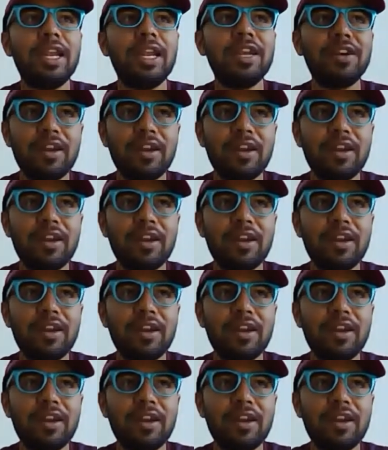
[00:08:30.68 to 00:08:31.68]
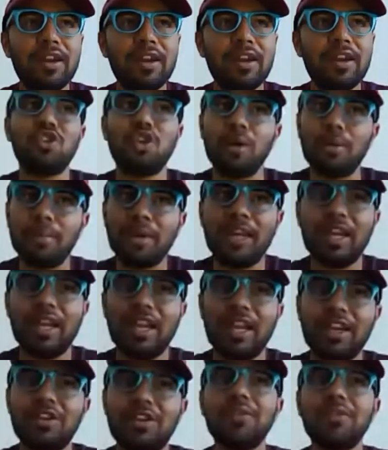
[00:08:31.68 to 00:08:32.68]
interested
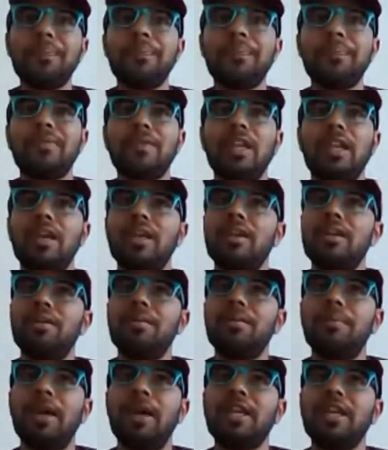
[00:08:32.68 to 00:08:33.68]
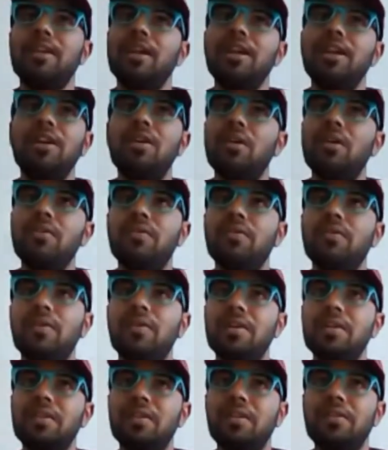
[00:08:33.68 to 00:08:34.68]
in German later. And by the
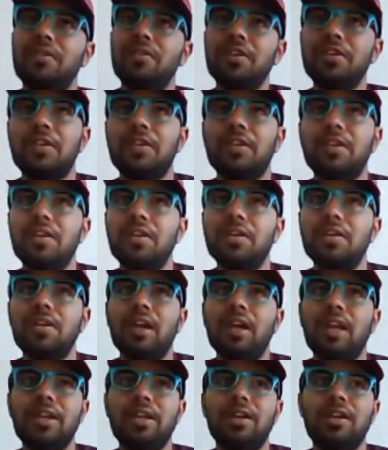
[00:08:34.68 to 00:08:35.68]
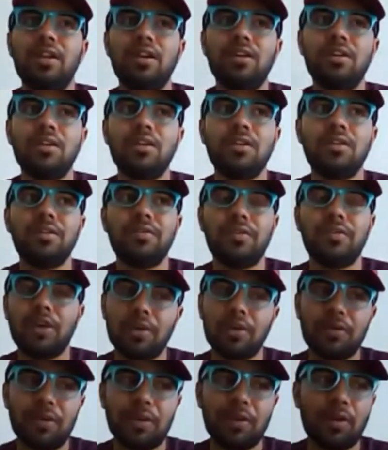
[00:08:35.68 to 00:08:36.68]
end of the first year at
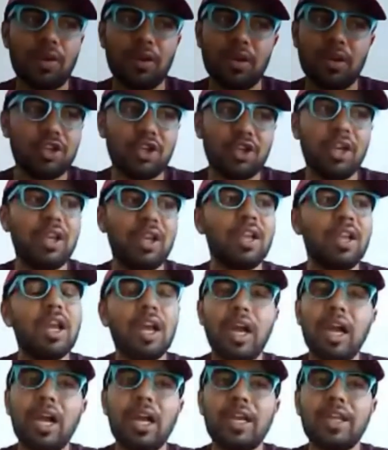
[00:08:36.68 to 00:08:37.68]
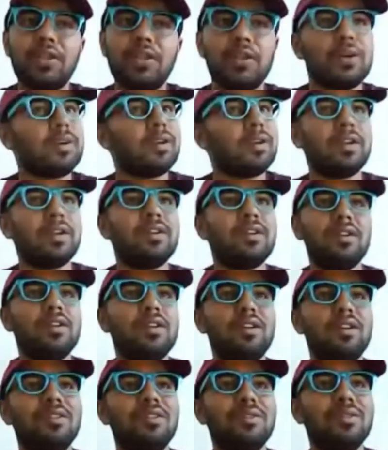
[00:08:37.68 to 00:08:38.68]
Ferguson College, I
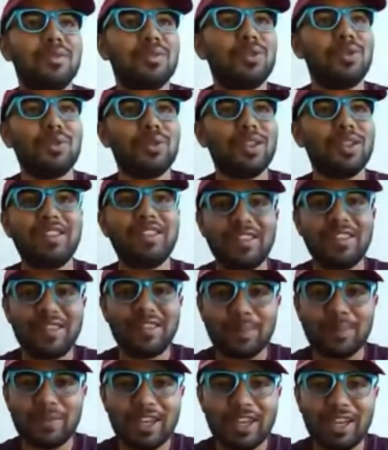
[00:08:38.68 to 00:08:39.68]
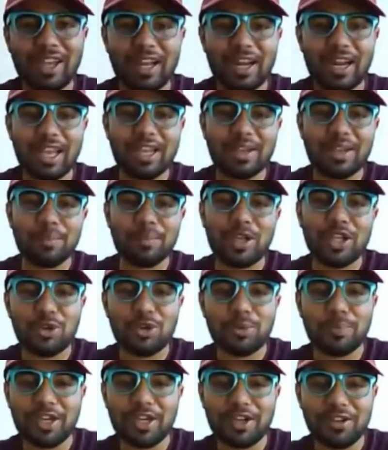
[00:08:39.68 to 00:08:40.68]
thought, oh, no, this is something I
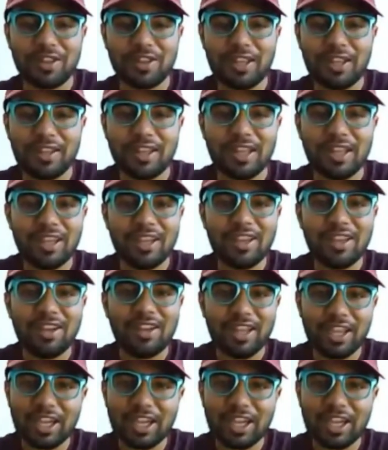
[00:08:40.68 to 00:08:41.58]
like much better than